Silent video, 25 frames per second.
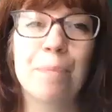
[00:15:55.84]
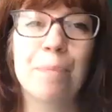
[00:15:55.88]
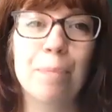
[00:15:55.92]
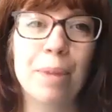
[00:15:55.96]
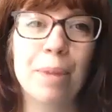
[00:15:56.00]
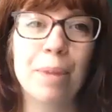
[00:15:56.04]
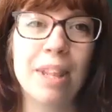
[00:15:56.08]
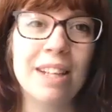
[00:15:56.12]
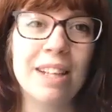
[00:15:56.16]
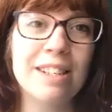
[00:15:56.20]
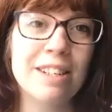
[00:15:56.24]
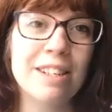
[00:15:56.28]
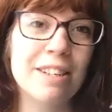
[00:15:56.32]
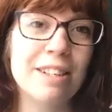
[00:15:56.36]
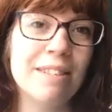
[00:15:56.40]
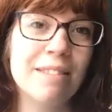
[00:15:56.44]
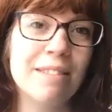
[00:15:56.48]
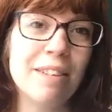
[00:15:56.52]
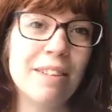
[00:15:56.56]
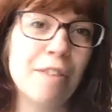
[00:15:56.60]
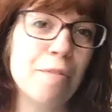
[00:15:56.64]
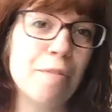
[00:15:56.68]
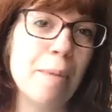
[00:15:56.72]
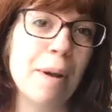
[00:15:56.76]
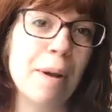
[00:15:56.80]
but that's
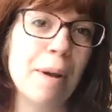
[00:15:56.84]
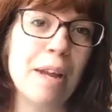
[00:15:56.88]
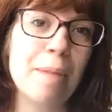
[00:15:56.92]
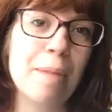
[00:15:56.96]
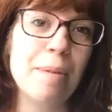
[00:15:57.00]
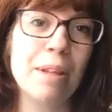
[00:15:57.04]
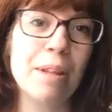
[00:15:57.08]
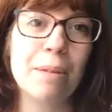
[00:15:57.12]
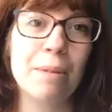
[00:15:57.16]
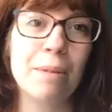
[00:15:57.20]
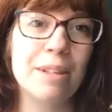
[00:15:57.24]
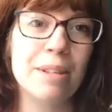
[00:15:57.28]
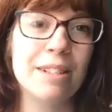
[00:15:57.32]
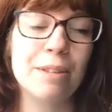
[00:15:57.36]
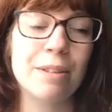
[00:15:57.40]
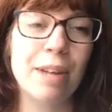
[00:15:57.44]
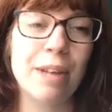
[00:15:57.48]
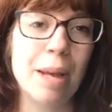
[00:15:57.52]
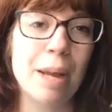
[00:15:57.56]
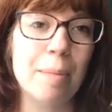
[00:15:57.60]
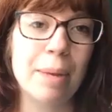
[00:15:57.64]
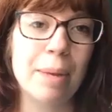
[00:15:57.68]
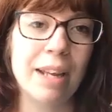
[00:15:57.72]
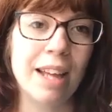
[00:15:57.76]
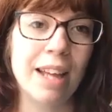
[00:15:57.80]
enough about him, otherwise he'll
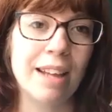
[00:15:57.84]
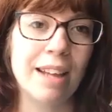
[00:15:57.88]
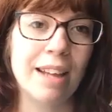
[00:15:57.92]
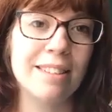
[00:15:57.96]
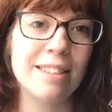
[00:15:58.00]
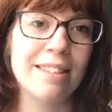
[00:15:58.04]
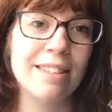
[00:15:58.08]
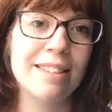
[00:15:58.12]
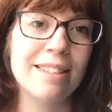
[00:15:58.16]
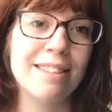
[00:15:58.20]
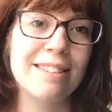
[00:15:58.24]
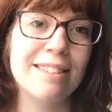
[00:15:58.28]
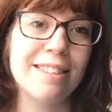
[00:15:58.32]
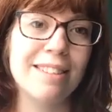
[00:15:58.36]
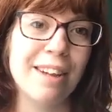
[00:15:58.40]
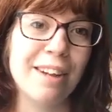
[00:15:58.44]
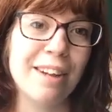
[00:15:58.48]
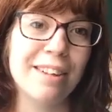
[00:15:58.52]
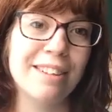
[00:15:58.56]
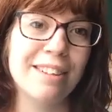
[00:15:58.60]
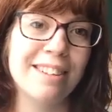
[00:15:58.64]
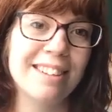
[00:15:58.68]
get a big head. So